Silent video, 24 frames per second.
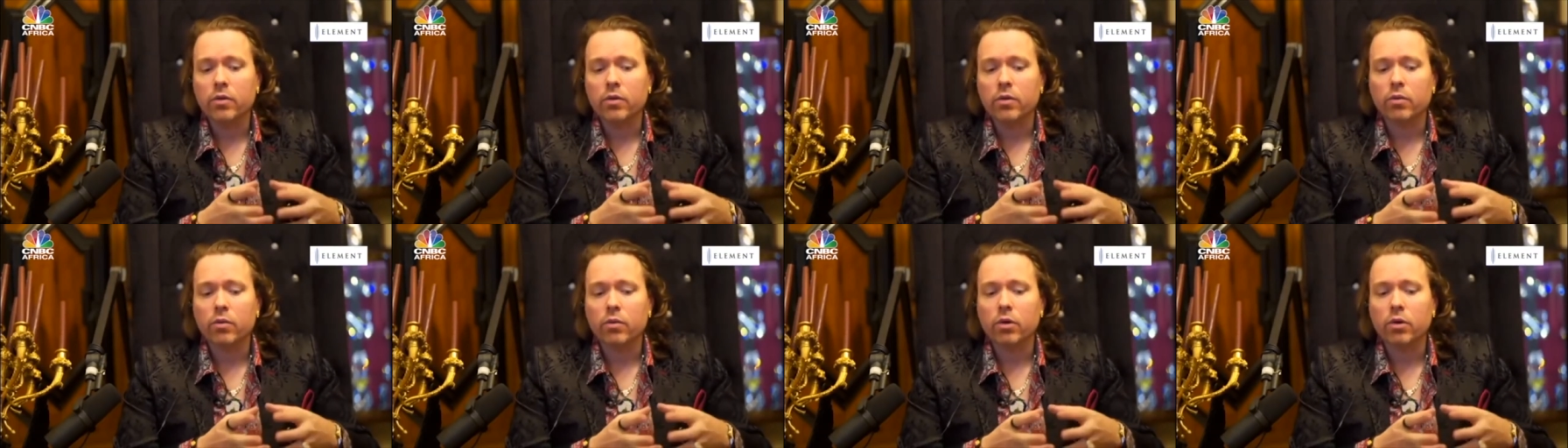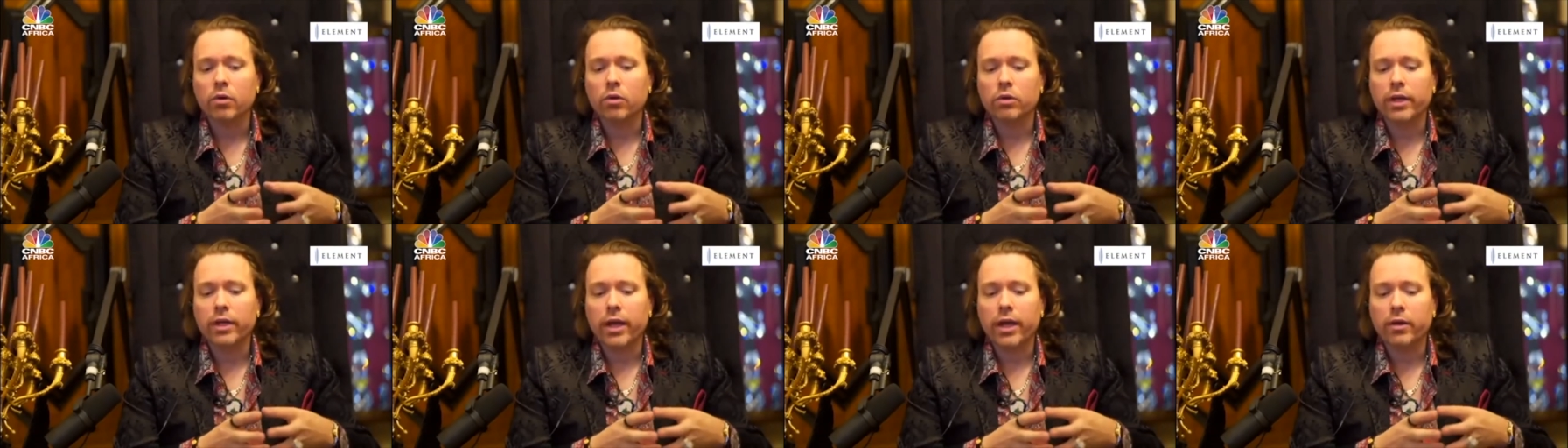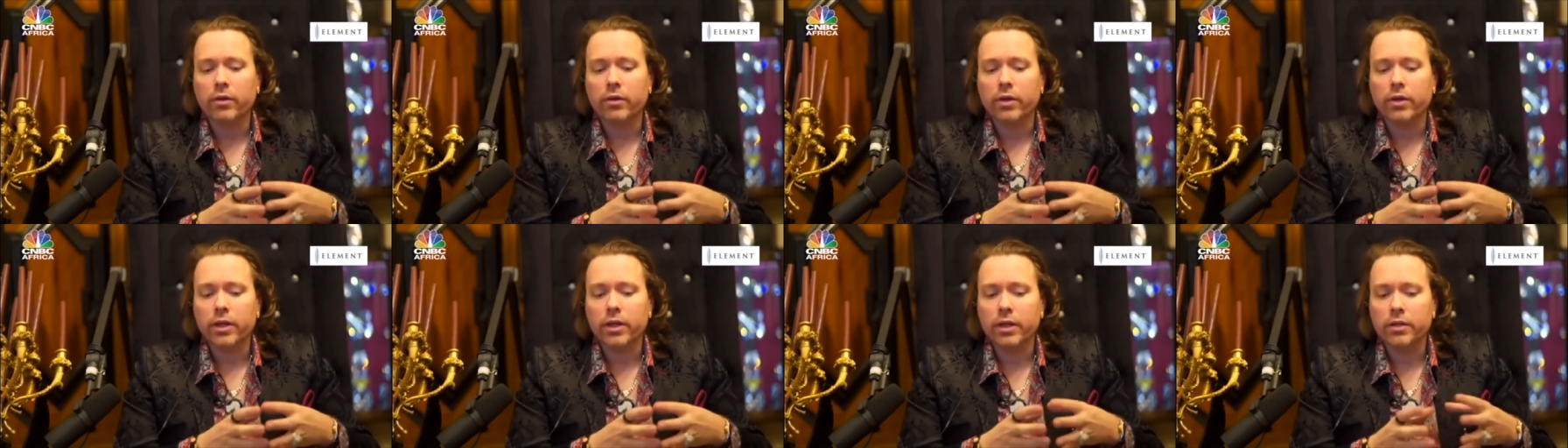rolled
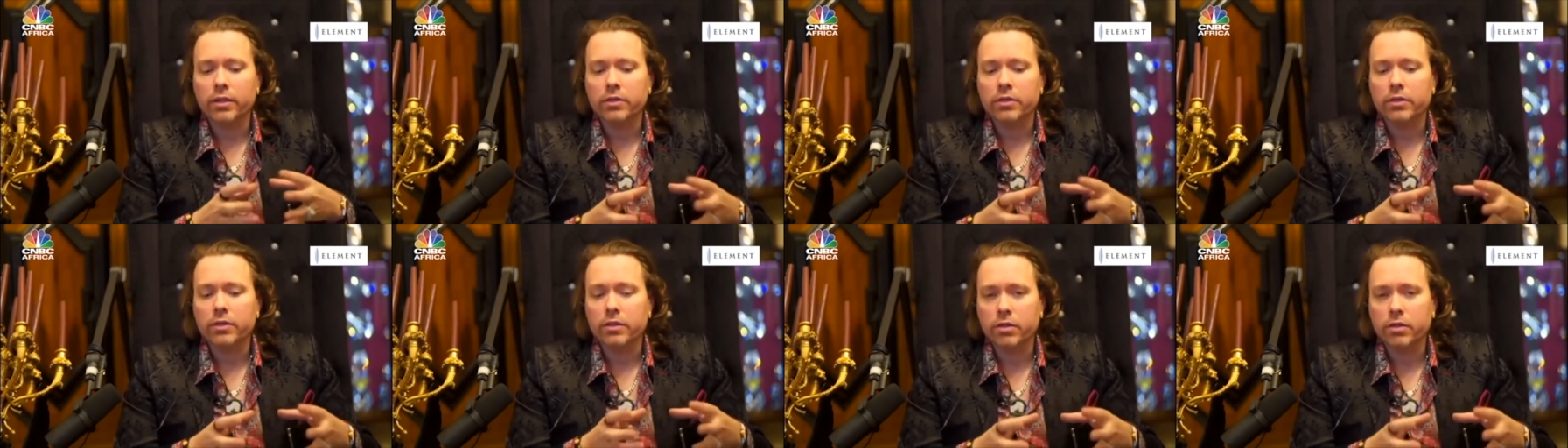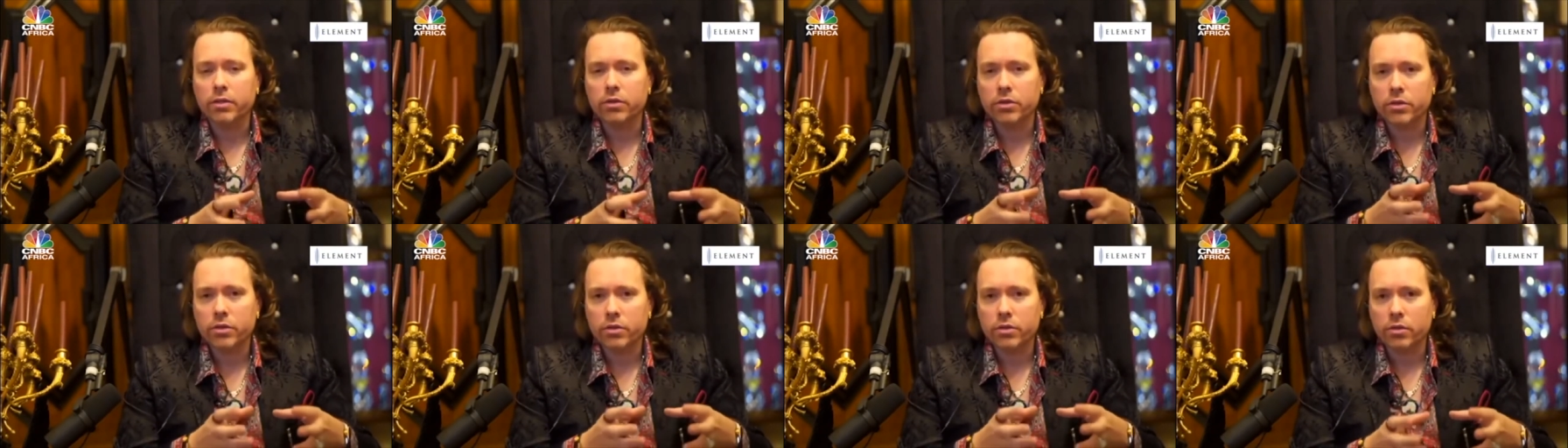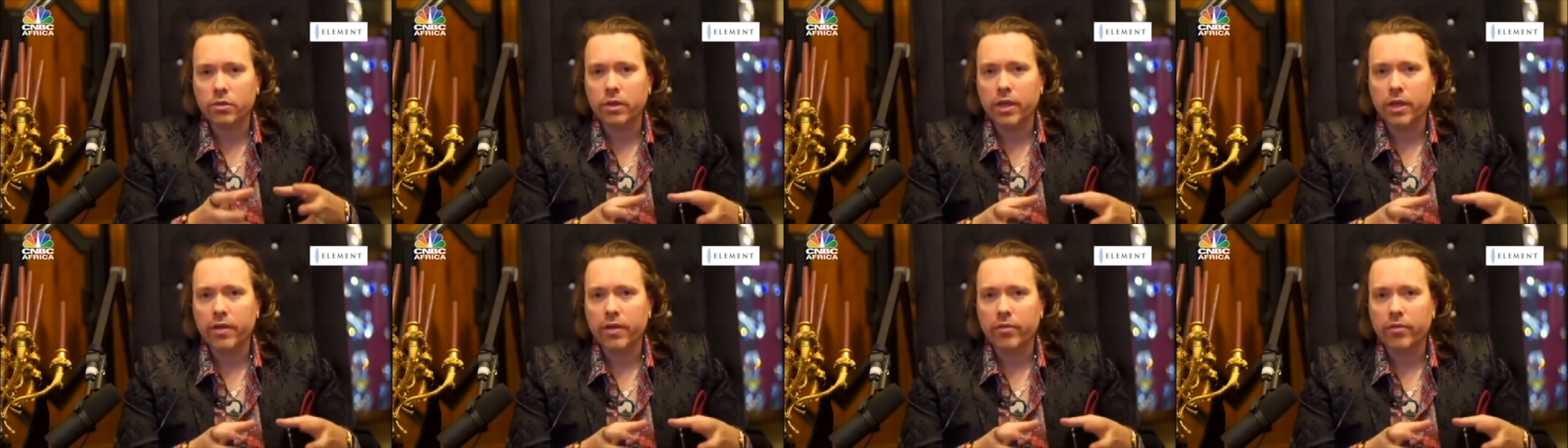out
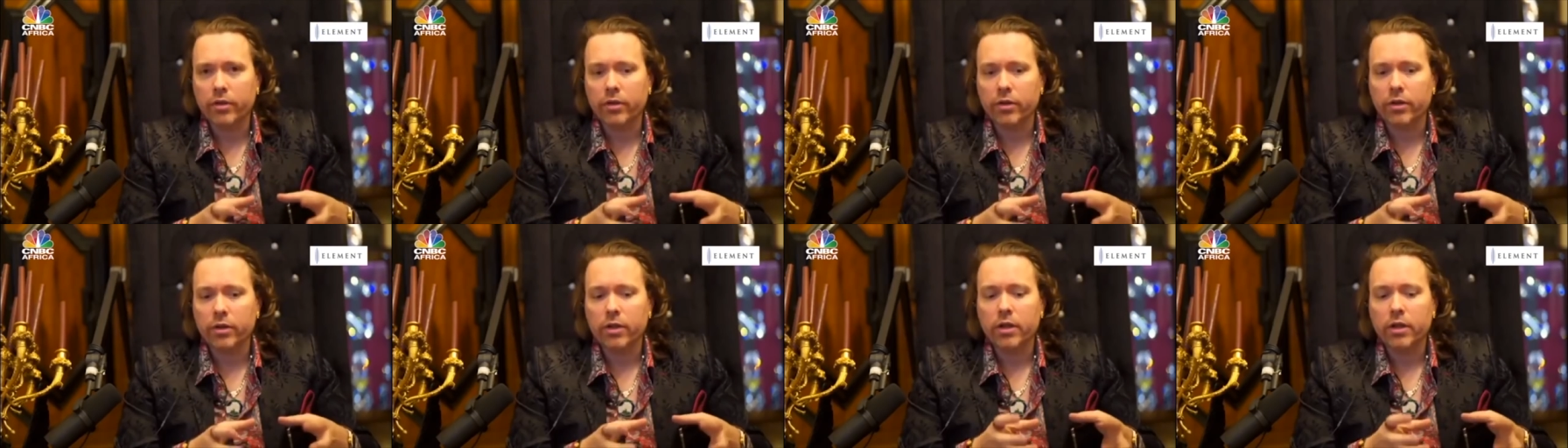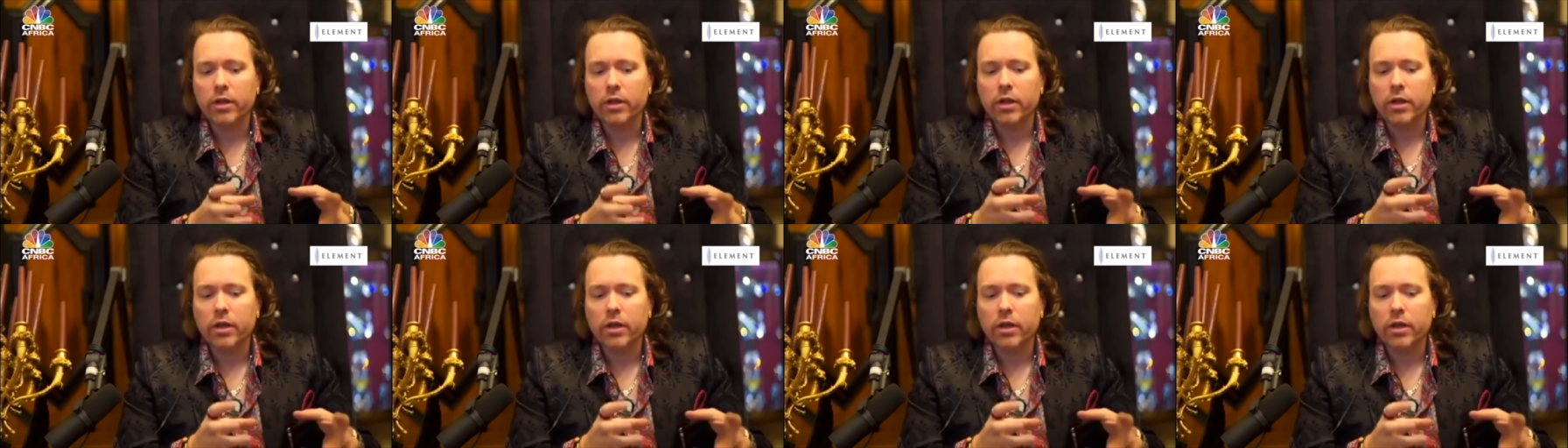institutional level